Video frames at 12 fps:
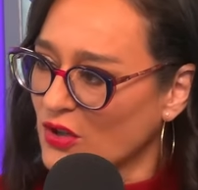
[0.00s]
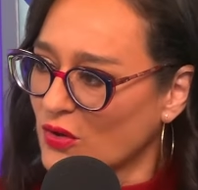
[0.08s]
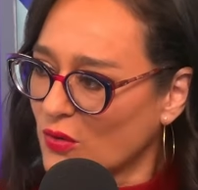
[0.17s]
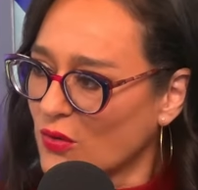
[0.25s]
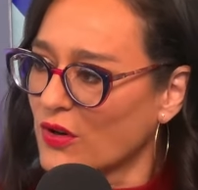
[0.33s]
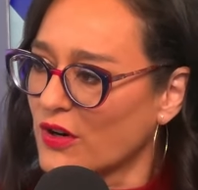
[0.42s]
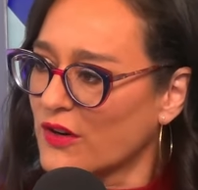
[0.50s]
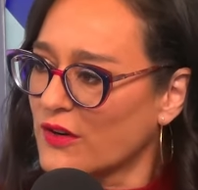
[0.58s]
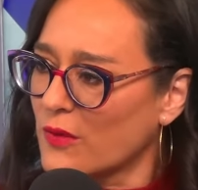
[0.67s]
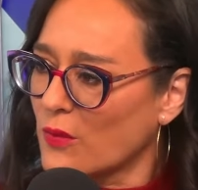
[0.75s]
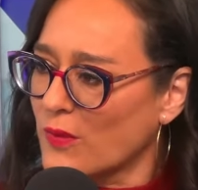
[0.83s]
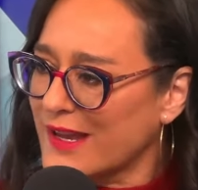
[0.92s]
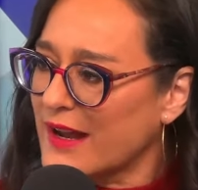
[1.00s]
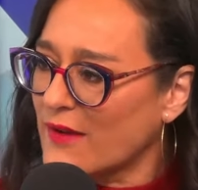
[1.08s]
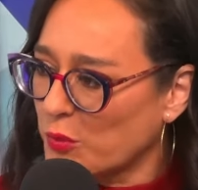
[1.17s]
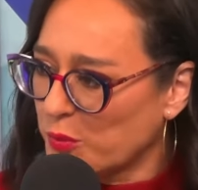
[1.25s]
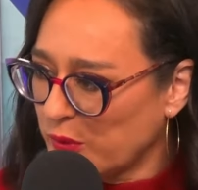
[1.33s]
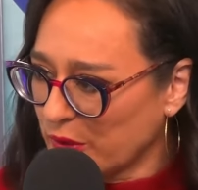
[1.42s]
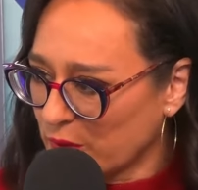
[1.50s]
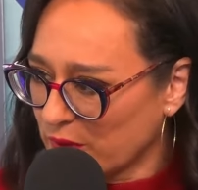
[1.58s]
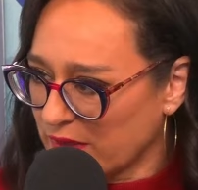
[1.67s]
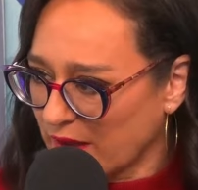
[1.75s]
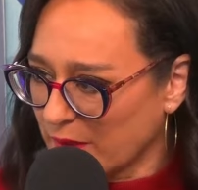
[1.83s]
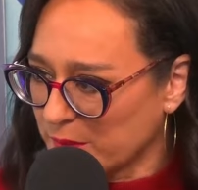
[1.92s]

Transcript: or right. we could have a beer with them.